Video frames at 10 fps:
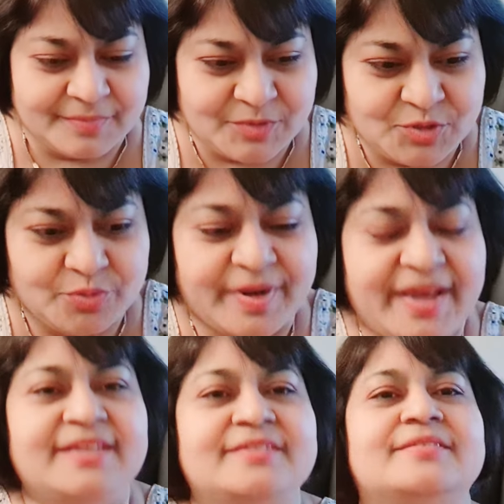to
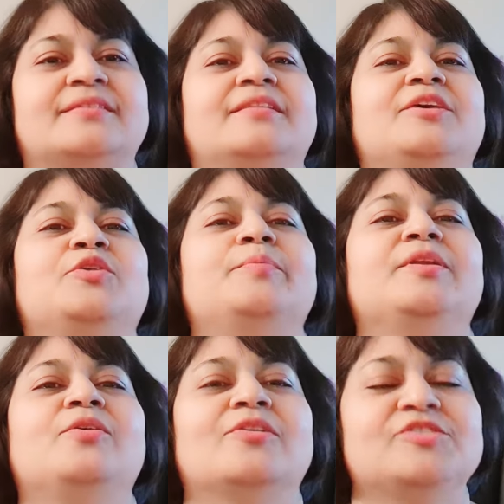raise the
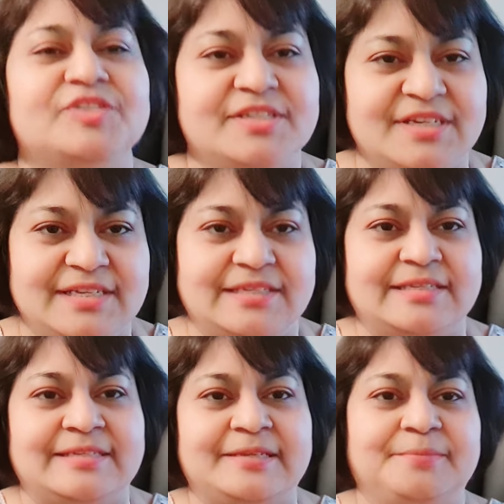human
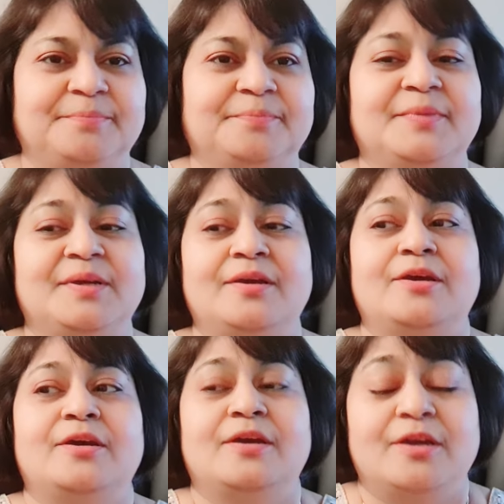consciousness,
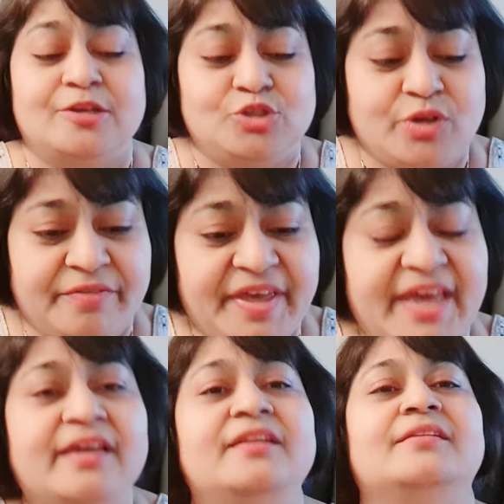to
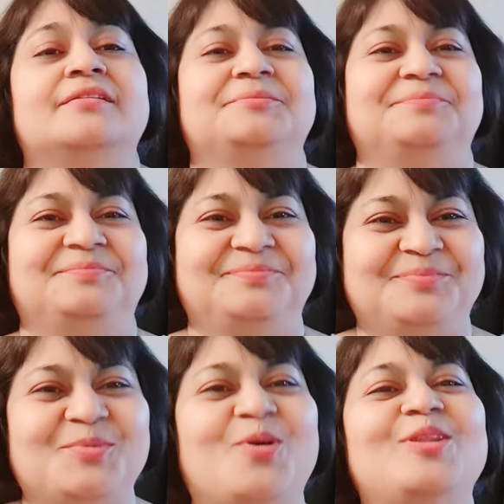awaken
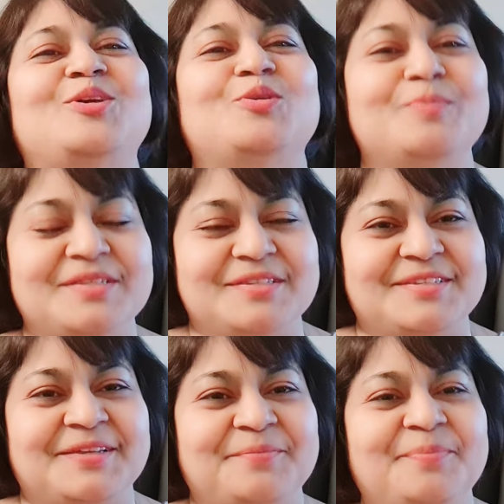all
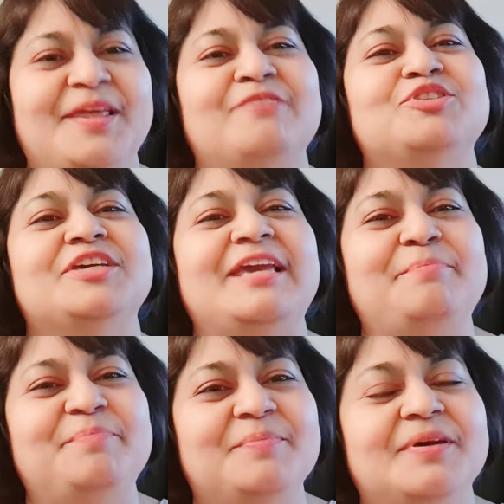humans, they have to
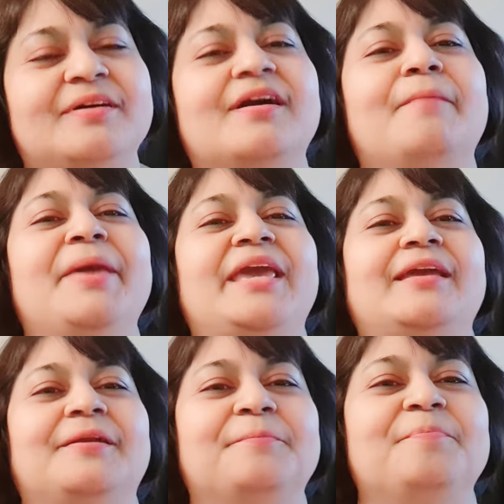keep coming
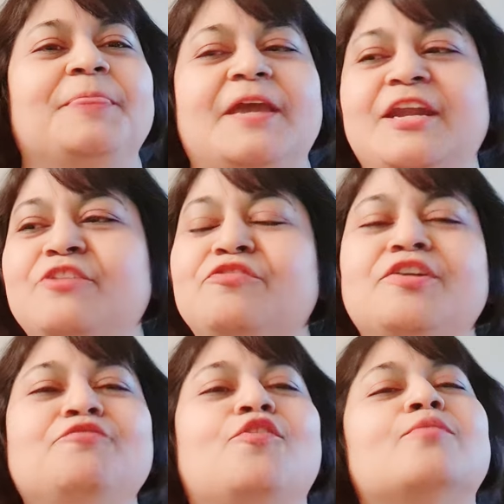in
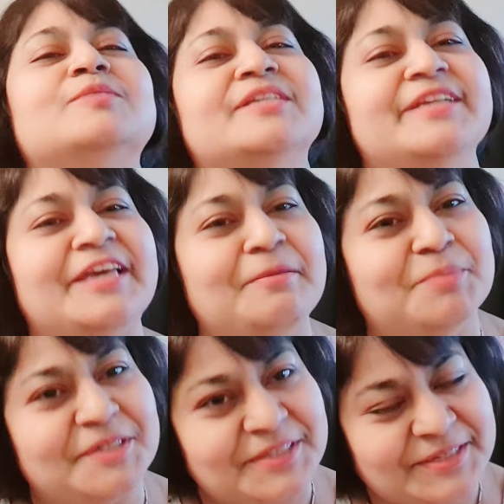different forms and taking
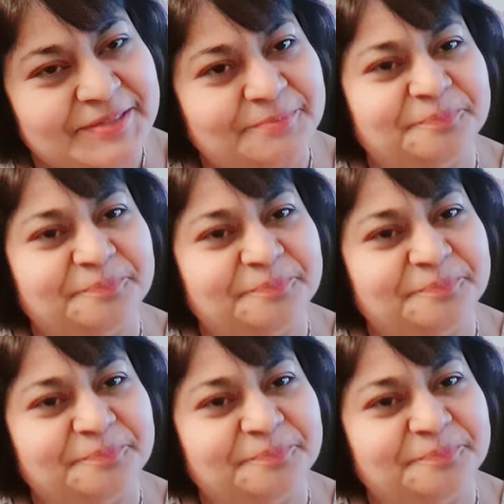births.